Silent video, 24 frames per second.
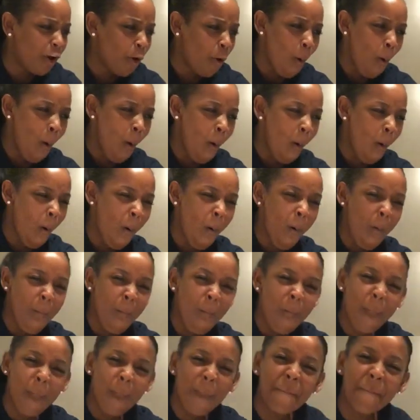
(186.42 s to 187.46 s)
Oh,
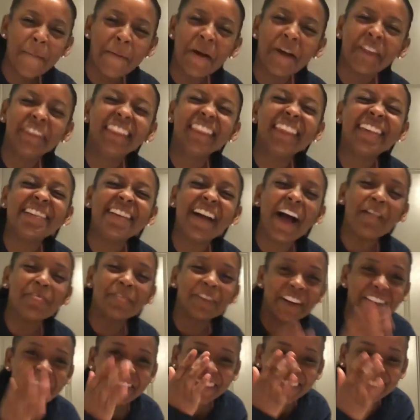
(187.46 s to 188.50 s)
I'm
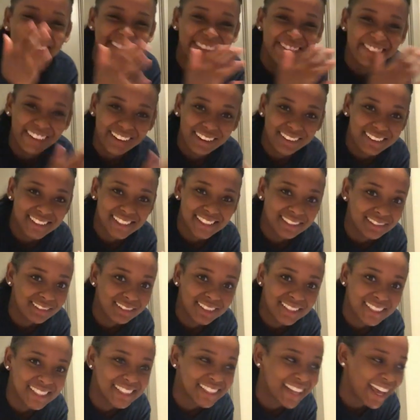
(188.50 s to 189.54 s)
trying to read the words too
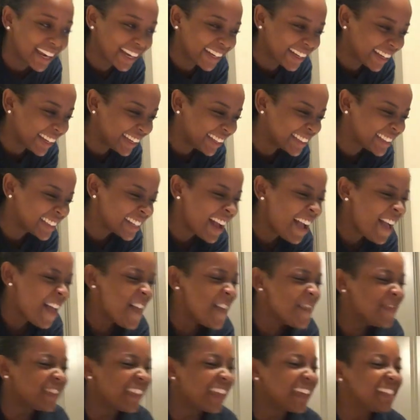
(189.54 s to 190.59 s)
because it's not in English.
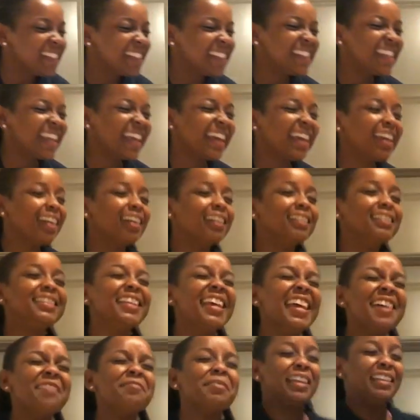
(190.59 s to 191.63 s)
They said,
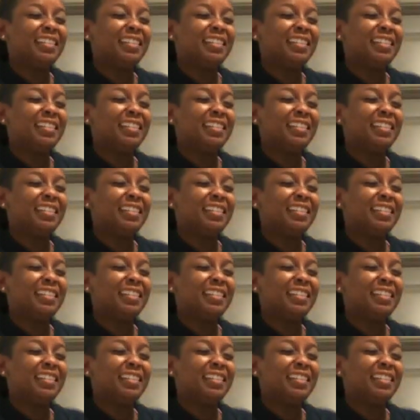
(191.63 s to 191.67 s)
damn